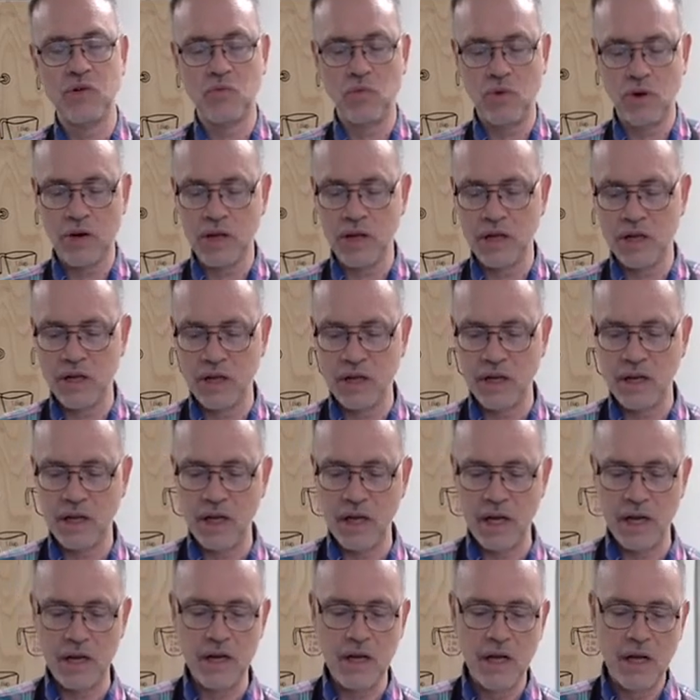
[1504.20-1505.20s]
working it
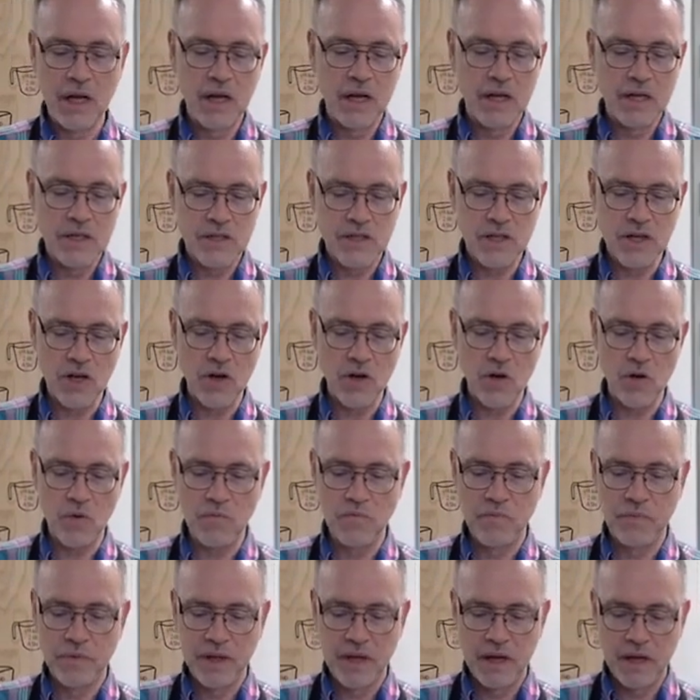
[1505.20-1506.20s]
in.
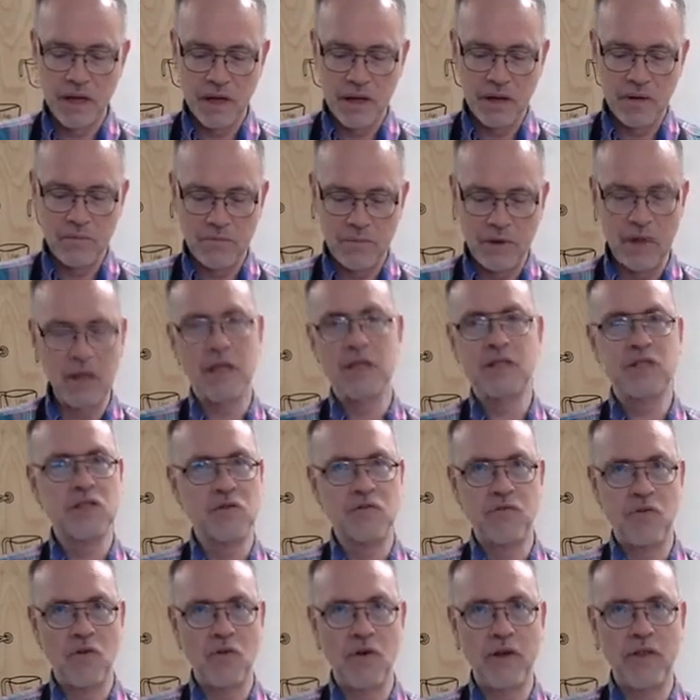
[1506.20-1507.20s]
So, but let's
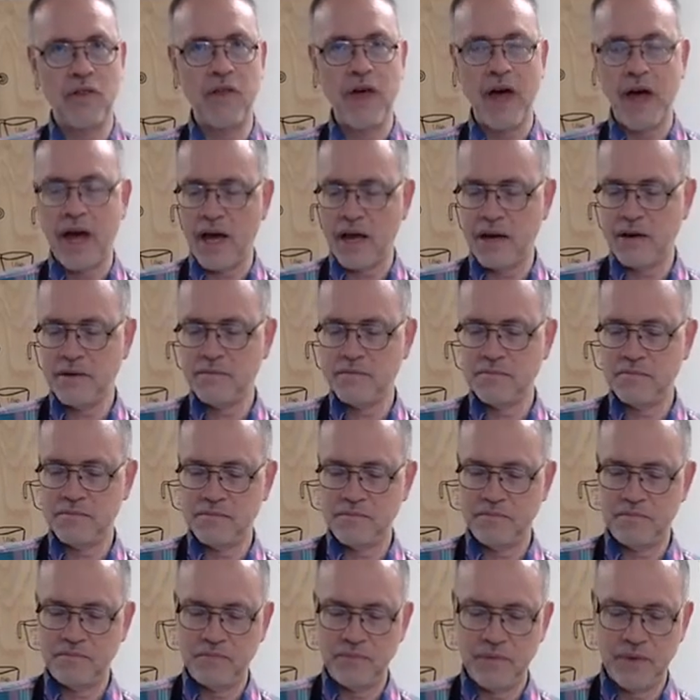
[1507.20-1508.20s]
avoid that.
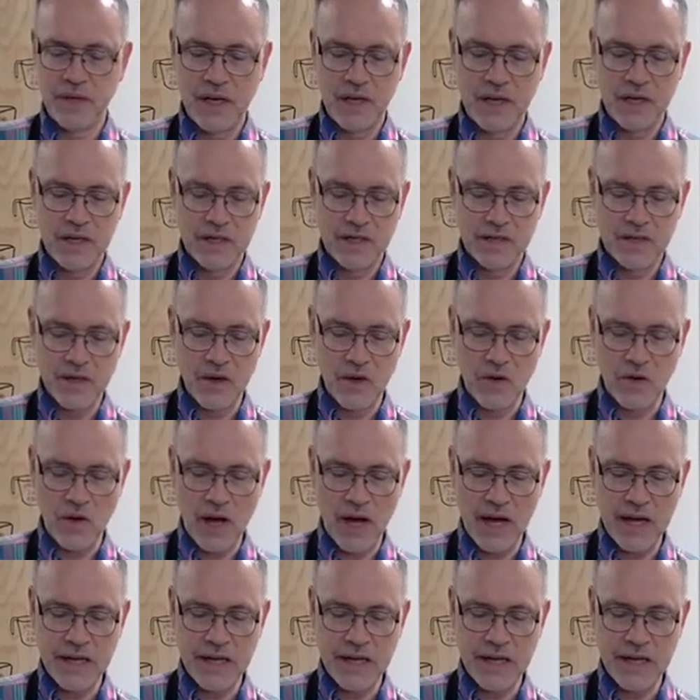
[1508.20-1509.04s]
So